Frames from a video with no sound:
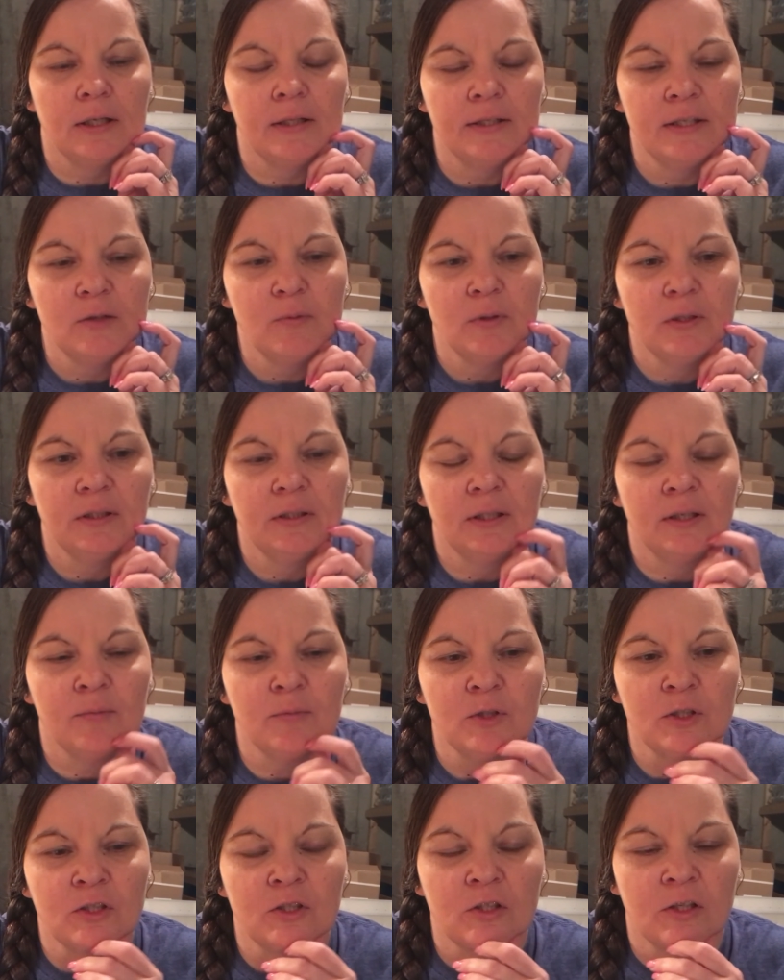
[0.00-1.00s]
think what
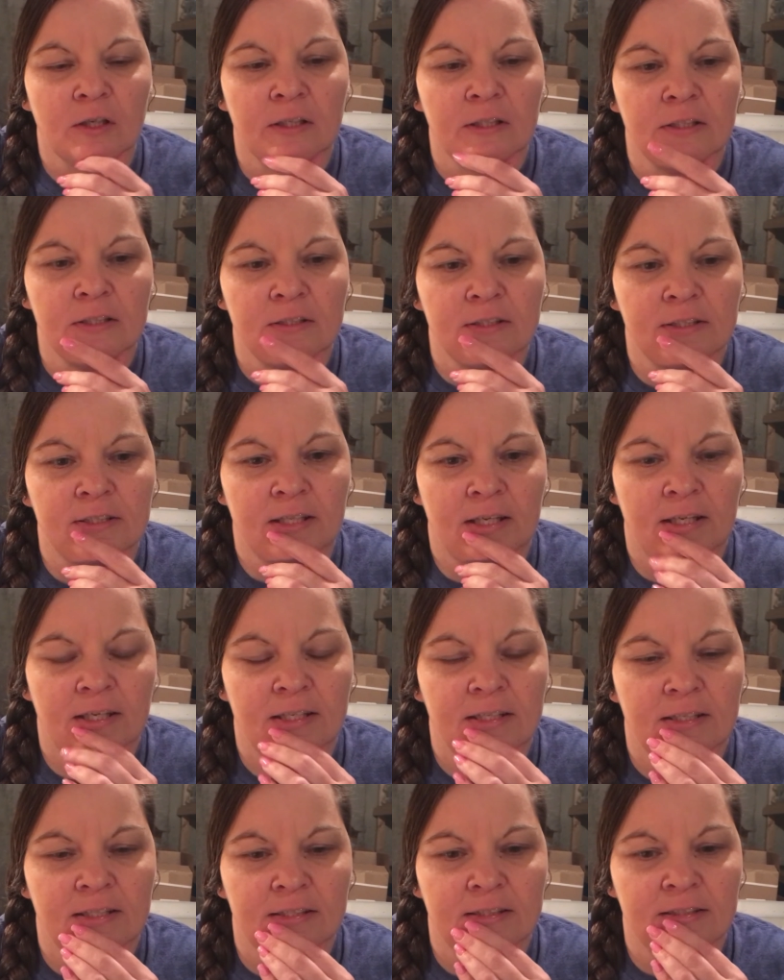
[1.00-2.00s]
I'm just trying to
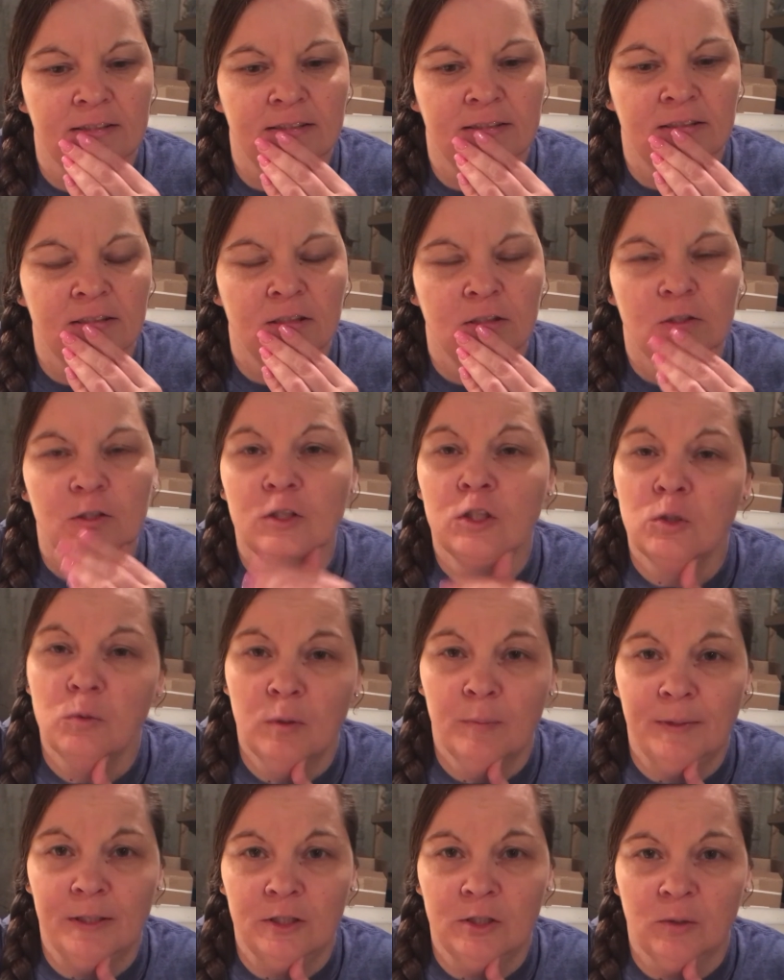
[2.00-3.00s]
say is do
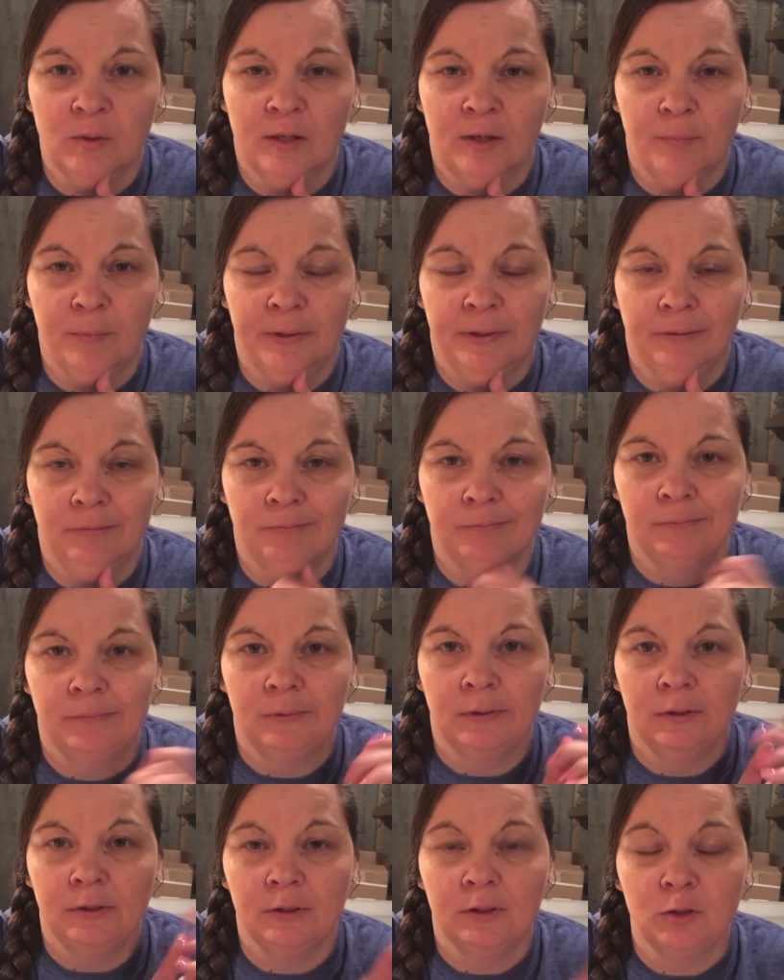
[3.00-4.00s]
what makes you happy.
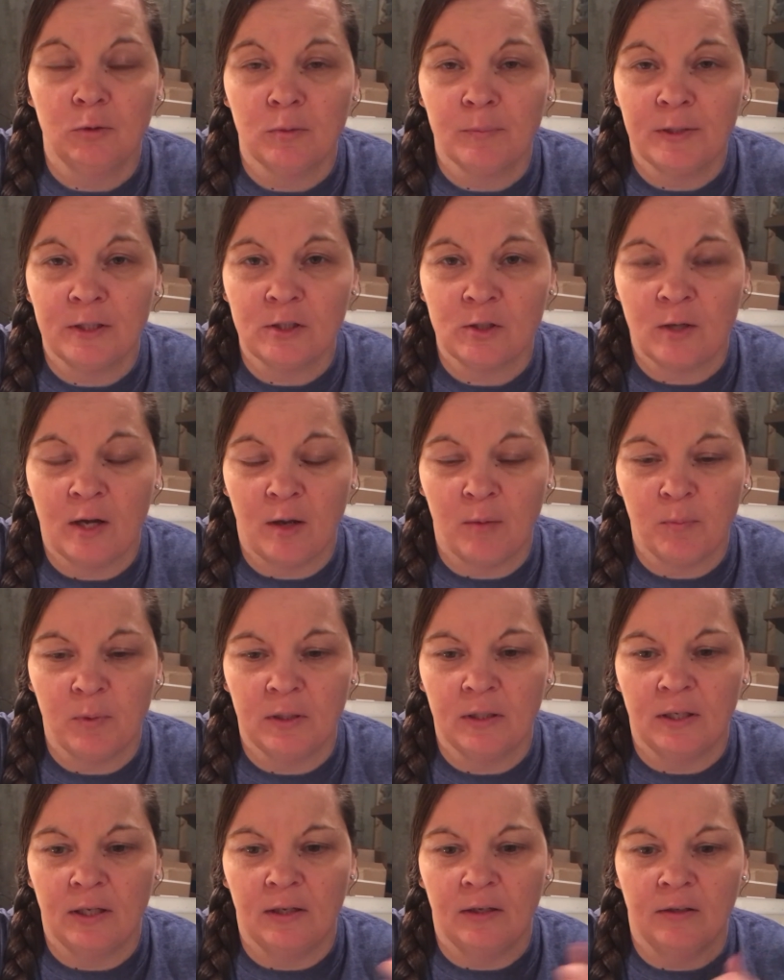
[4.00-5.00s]
Do what makes you
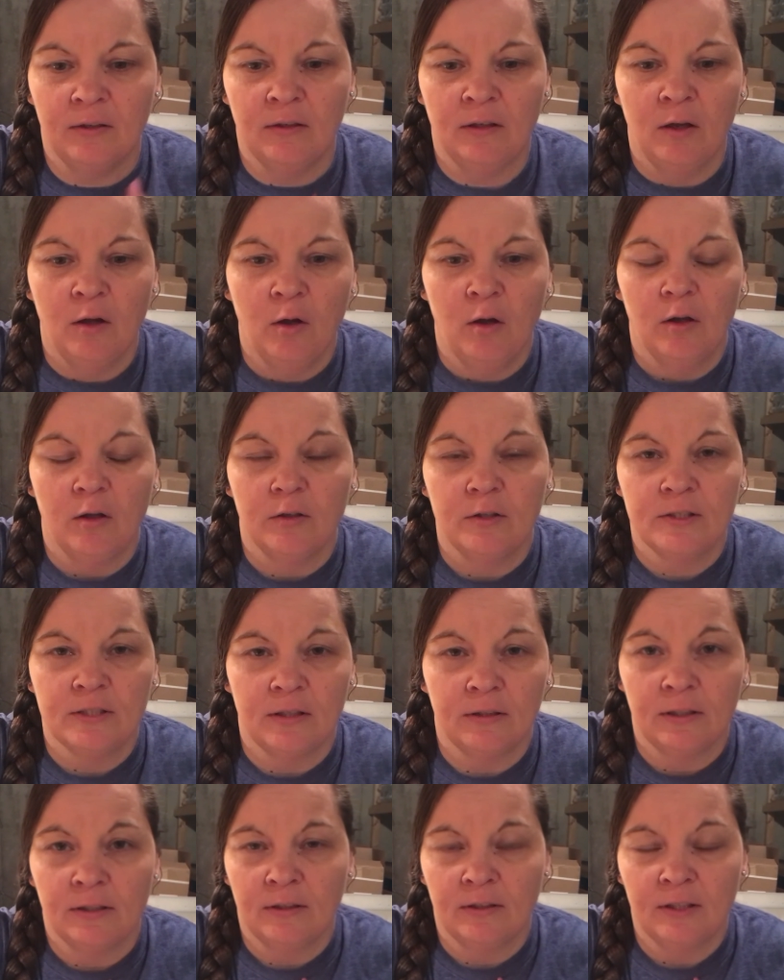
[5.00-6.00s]
happy, and
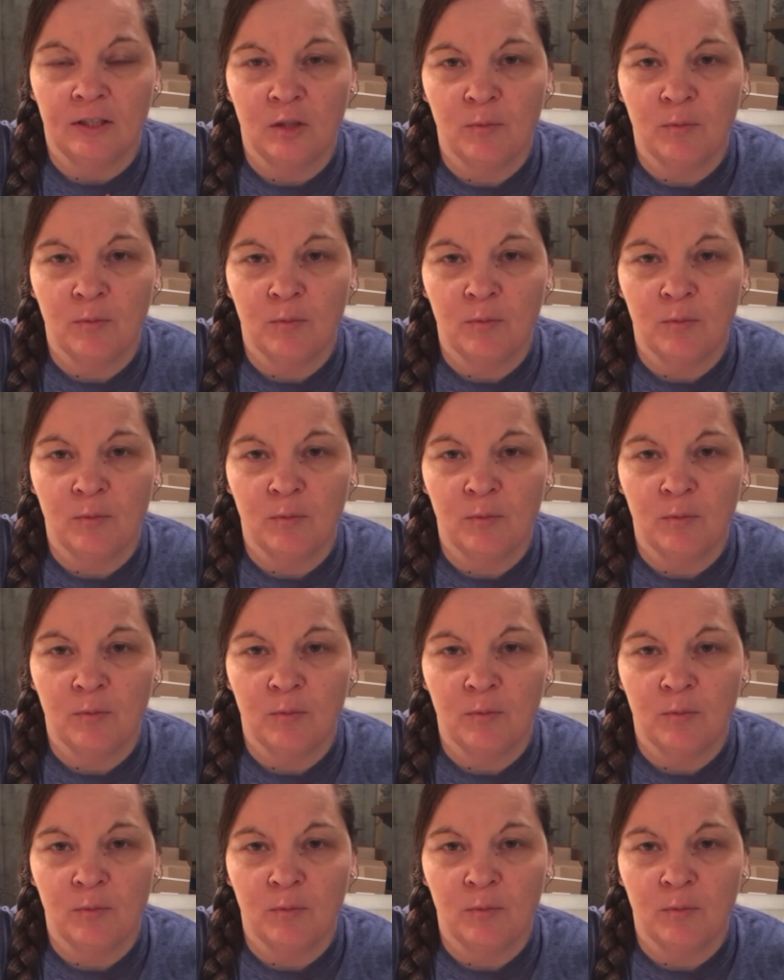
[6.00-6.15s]
selling on